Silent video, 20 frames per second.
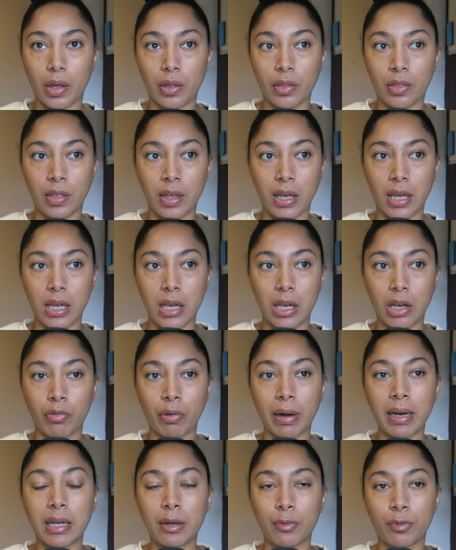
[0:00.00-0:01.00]
The
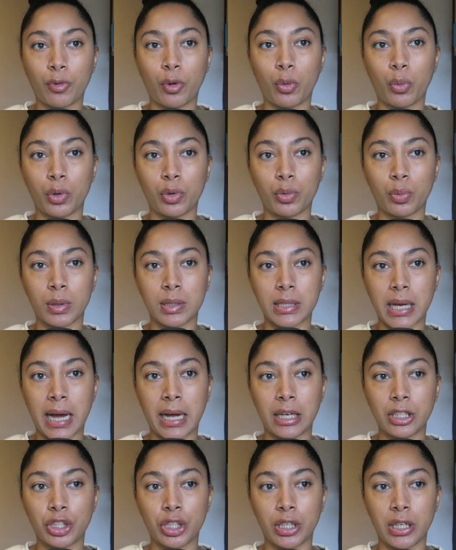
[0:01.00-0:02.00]
Great Leap Forward was
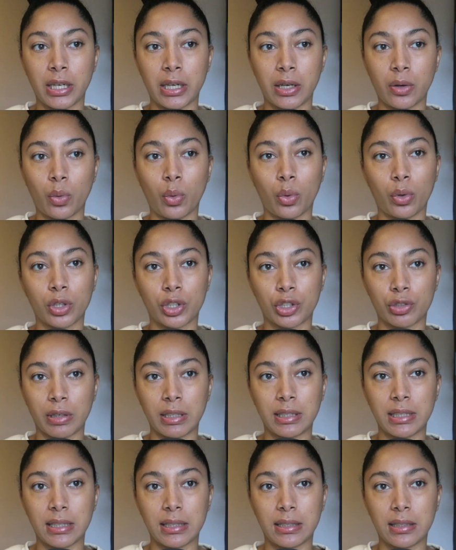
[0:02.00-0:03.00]
actually
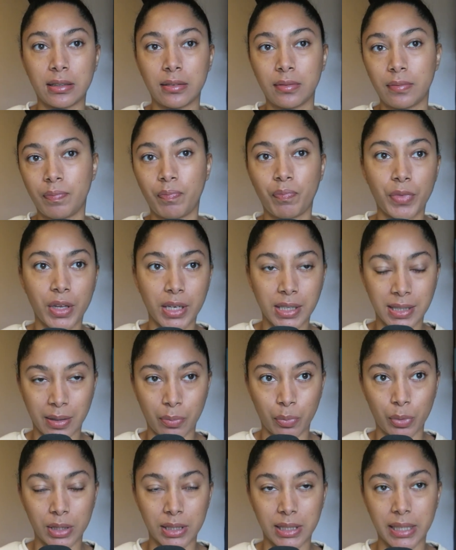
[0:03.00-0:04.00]
orchestrated,
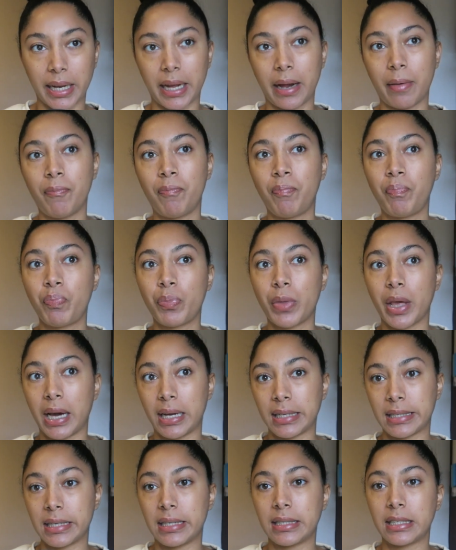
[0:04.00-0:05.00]
some would say,
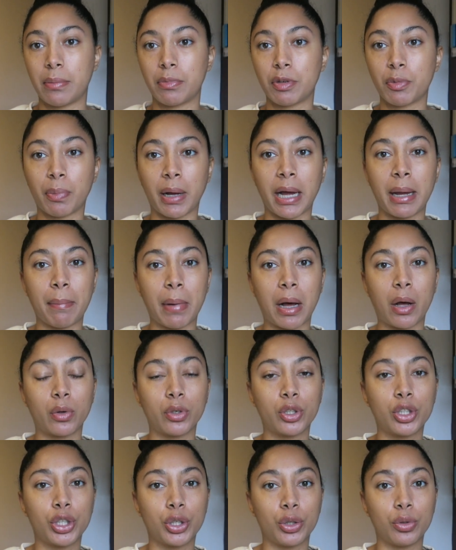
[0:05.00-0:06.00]
as an attempt by Mao
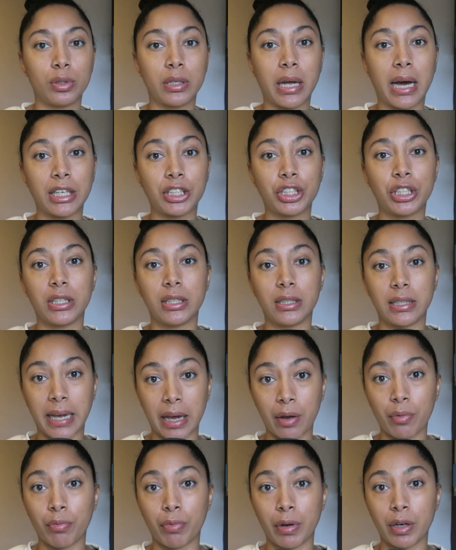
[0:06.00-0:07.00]
to actually
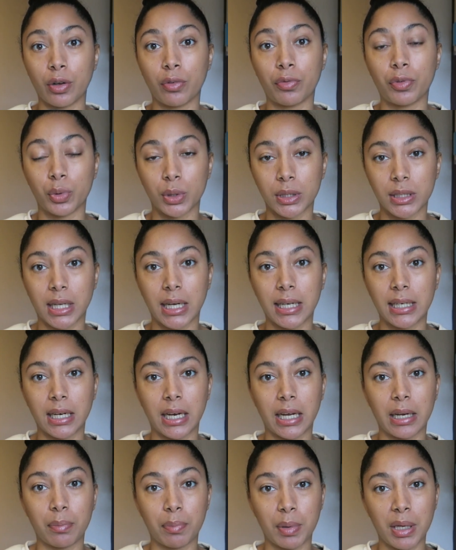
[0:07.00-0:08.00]
get rid of or
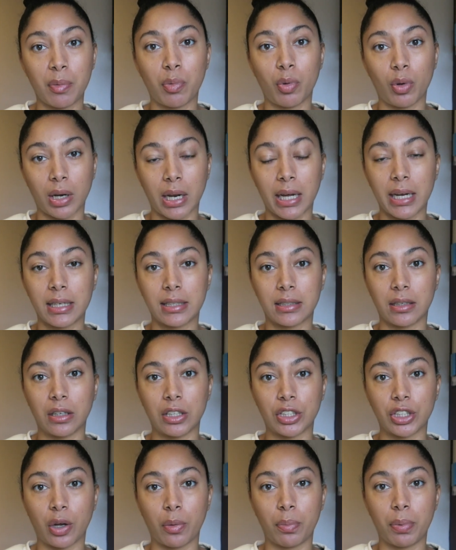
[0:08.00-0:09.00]
sideline people like
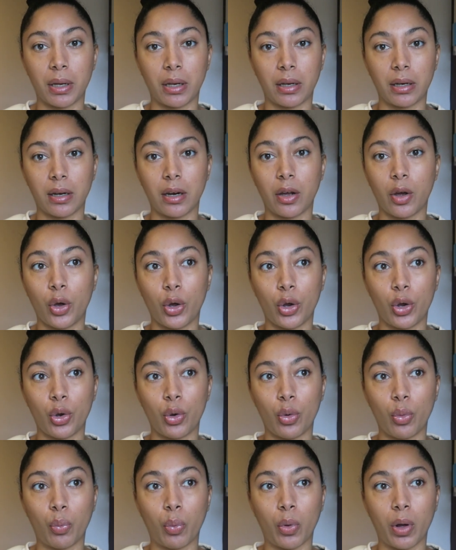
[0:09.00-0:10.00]
Deng Xiaoping,
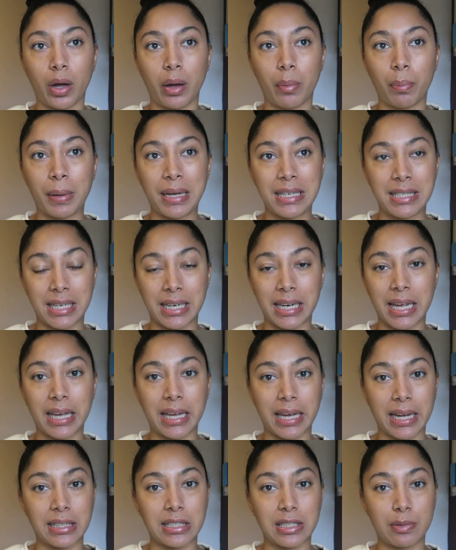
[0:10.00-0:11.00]
who were basically
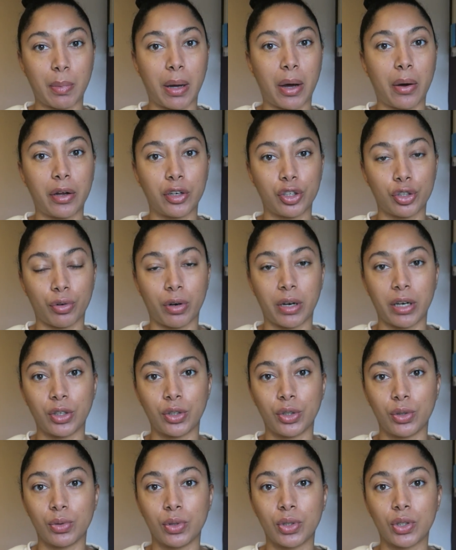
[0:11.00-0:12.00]
against Mao and trying
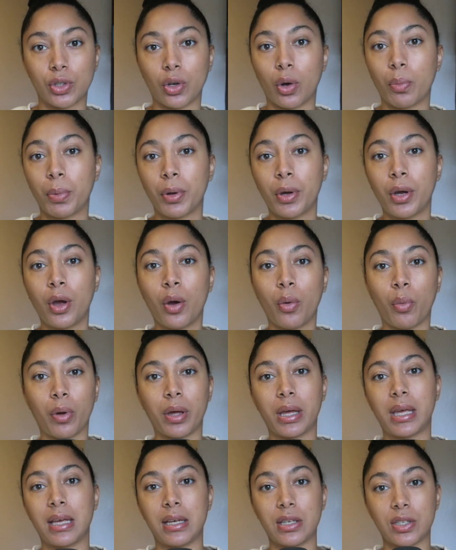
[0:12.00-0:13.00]
to stop
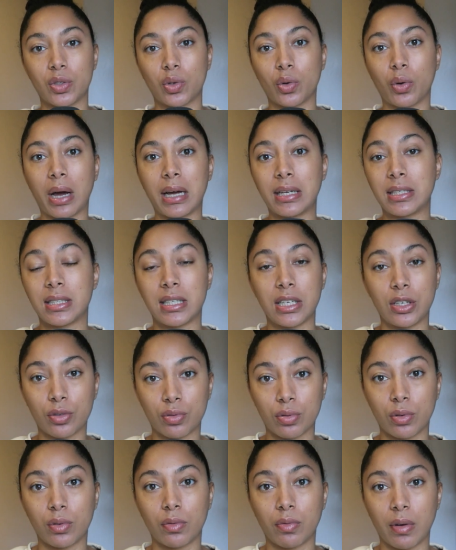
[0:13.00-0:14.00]
what he saw as the
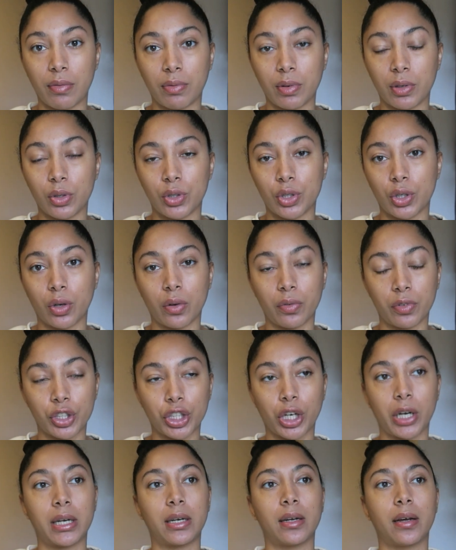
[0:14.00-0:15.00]
true revolution of
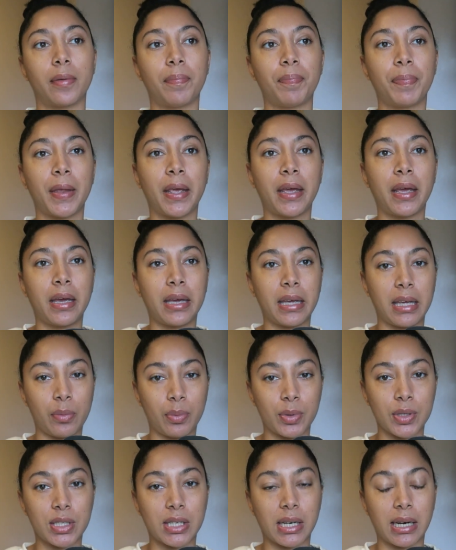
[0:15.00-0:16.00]
China. He
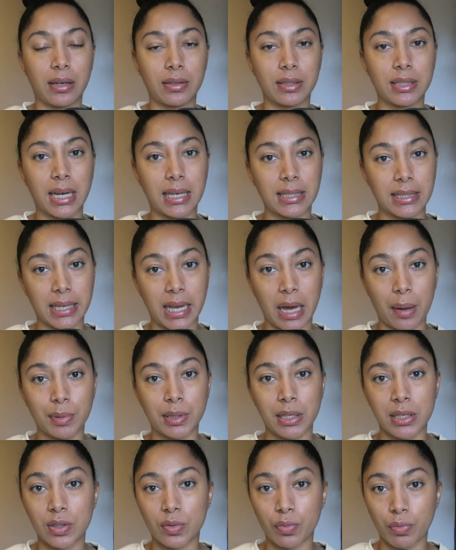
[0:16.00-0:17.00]
was denounced as a
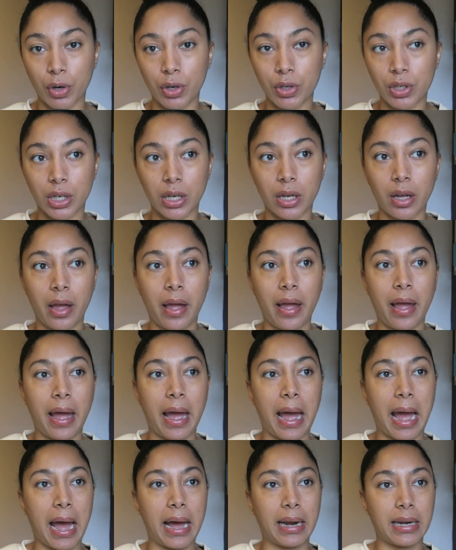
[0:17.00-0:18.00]
capitalist raider,
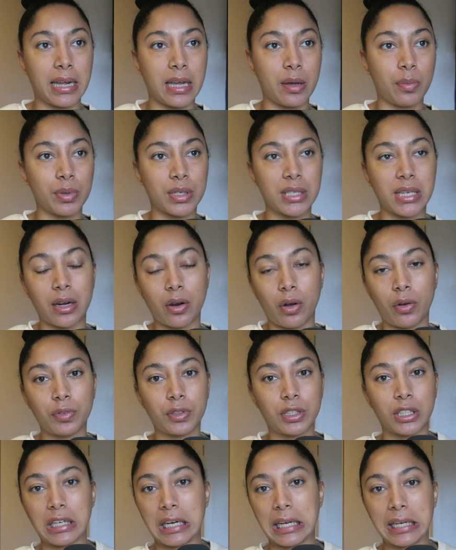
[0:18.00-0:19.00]
and he was sent
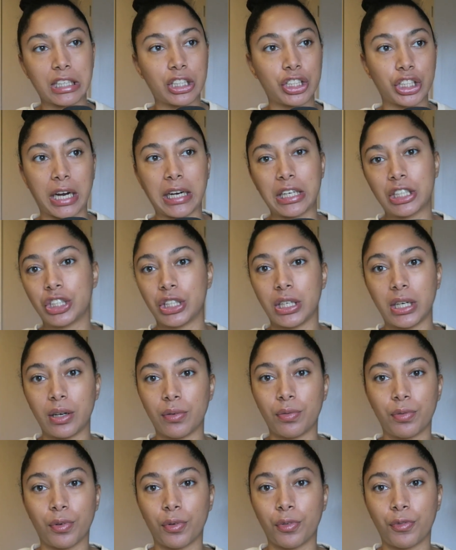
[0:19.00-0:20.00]
off to like Jiangxi
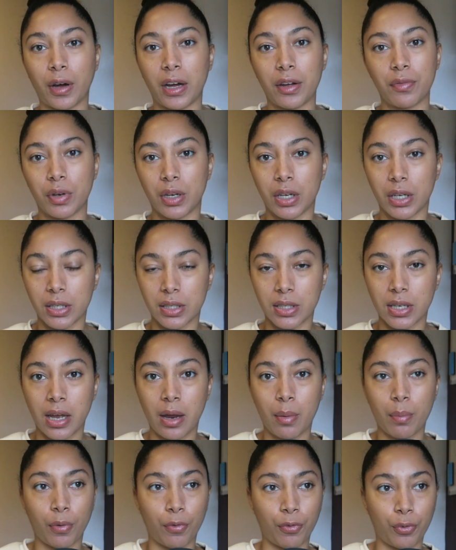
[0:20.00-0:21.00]
for 5 years
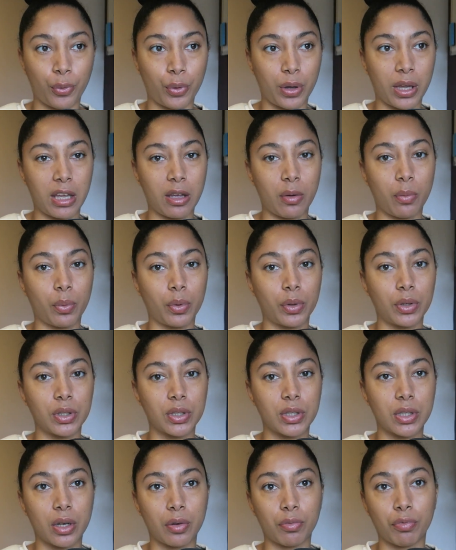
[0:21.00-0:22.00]
before he
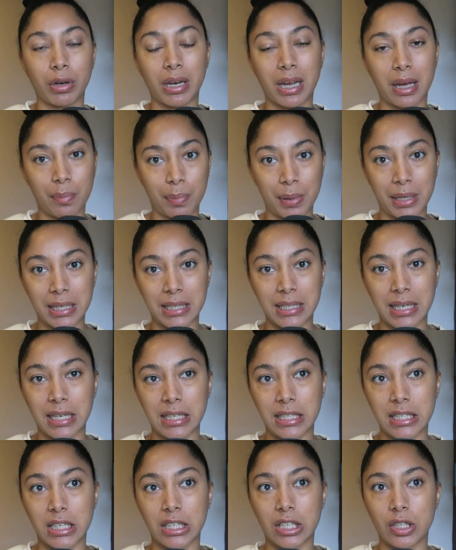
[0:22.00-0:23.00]
was
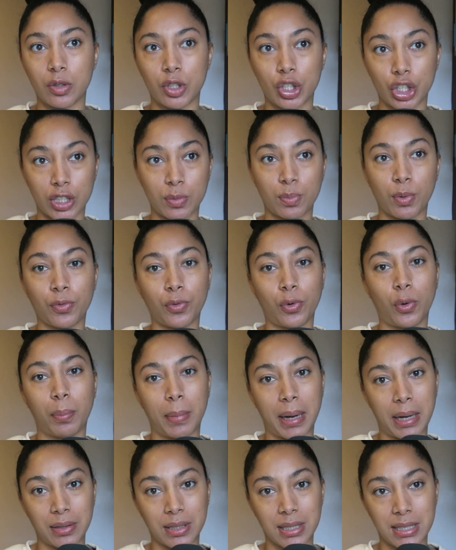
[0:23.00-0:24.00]
rehabilitated just before
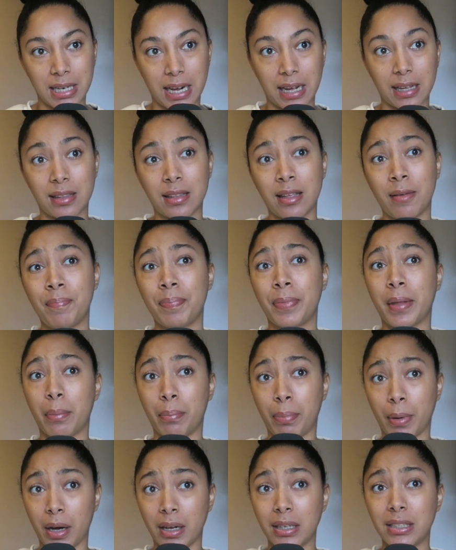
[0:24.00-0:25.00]
Mao's death.
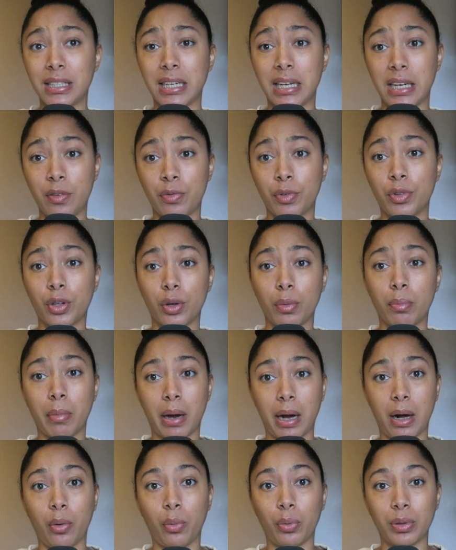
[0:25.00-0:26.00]
But even though
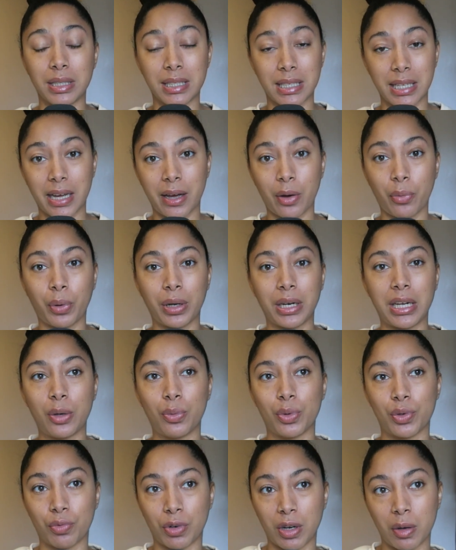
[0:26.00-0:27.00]
Mao was there when he
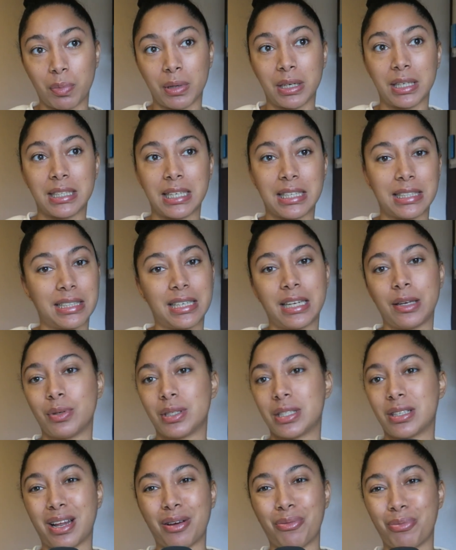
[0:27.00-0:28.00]
was rehabilitated, he
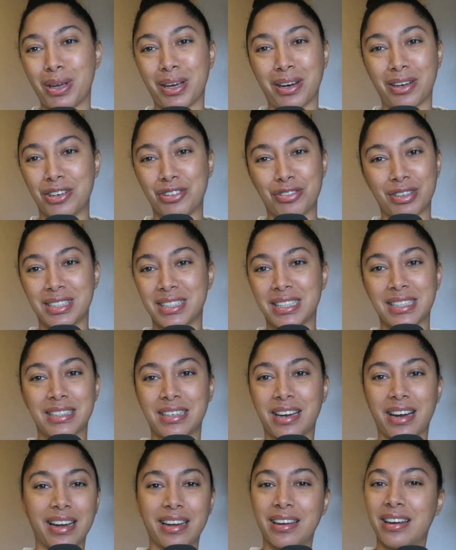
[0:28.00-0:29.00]
was still like, we can't trust this
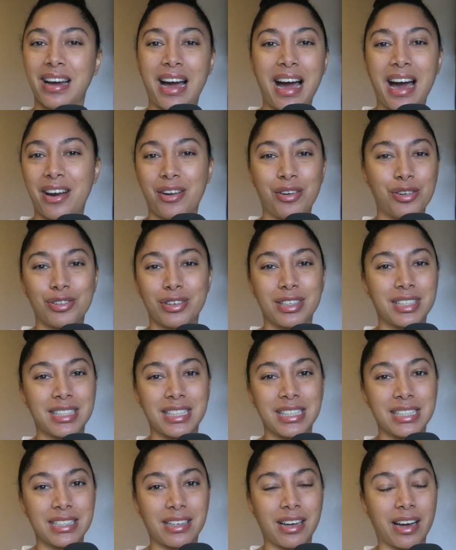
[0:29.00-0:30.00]
guy. I don't trust
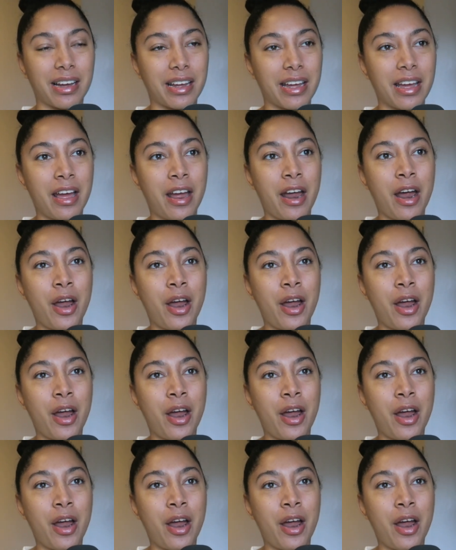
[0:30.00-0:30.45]
this guy.